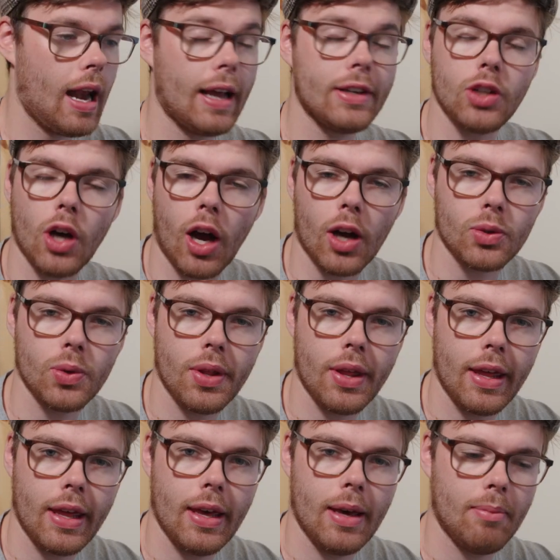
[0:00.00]
I talked with
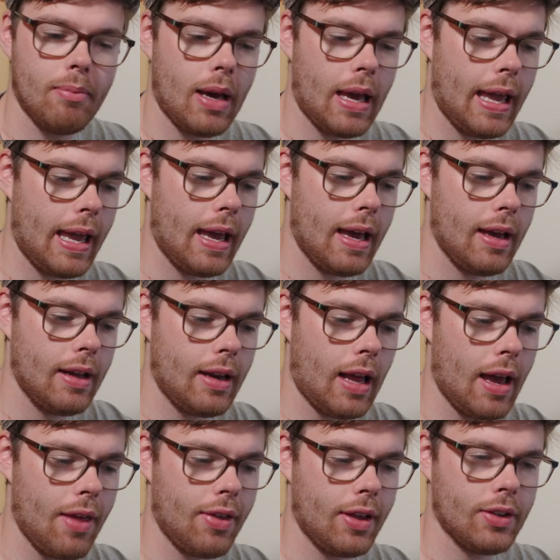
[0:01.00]
him, and
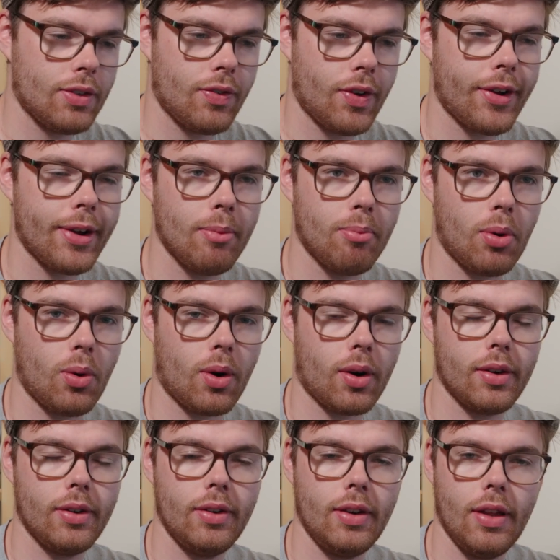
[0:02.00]
I think it's very
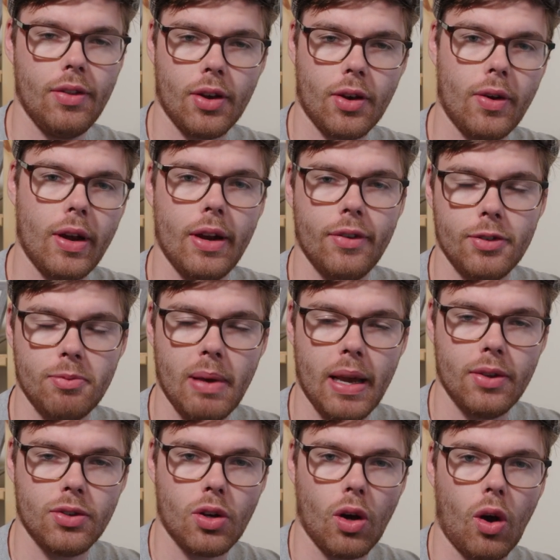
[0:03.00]
important in the creative
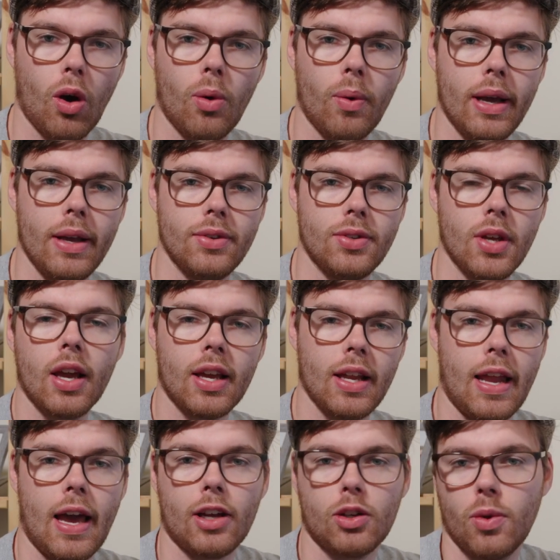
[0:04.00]
space to always
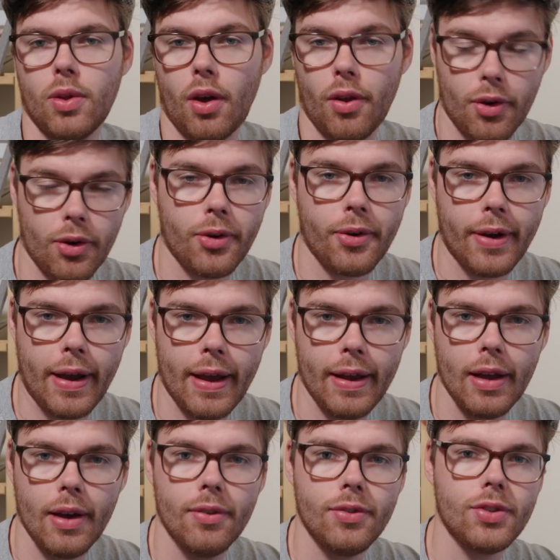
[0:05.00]
connect with other
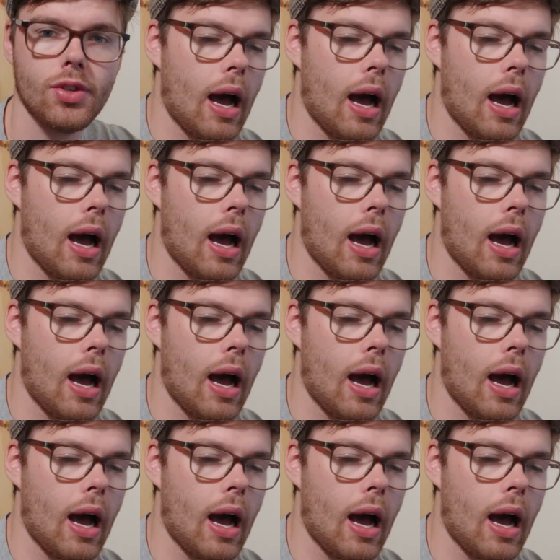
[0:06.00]
creatives.